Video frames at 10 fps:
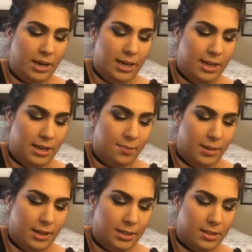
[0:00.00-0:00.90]
brighten it
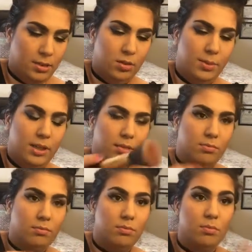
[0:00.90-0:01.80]
up, I guess, a little
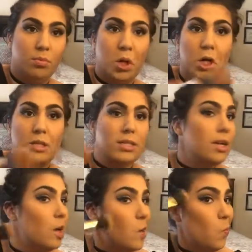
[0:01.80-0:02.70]
bit.
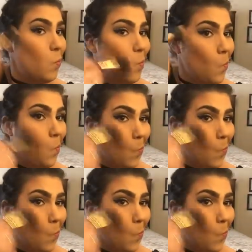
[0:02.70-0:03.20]
Bronze it up